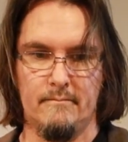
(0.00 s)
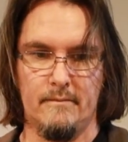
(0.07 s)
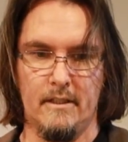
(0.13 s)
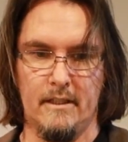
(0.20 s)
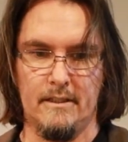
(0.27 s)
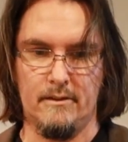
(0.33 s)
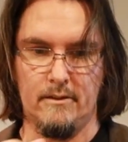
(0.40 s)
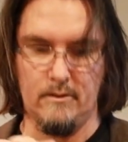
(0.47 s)

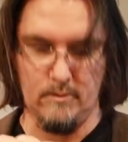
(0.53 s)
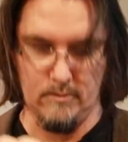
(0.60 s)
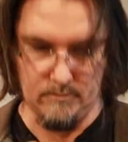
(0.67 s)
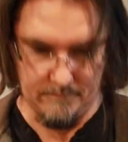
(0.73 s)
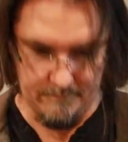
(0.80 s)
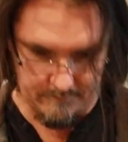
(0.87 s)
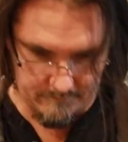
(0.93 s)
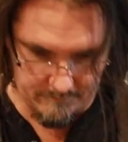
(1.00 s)
nice little
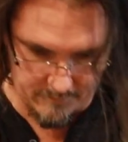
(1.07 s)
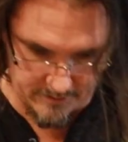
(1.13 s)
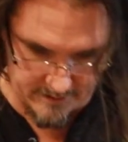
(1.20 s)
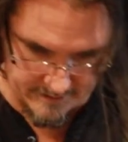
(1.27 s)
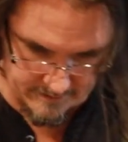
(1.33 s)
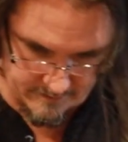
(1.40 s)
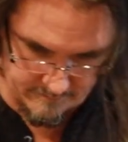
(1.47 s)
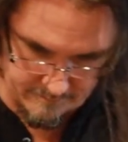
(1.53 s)

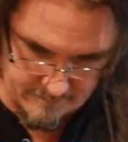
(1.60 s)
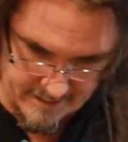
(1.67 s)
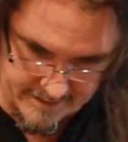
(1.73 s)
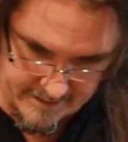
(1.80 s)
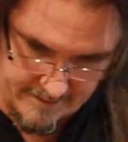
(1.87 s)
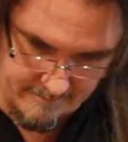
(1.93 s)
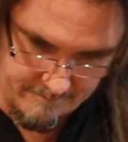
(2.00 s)
protective baggie.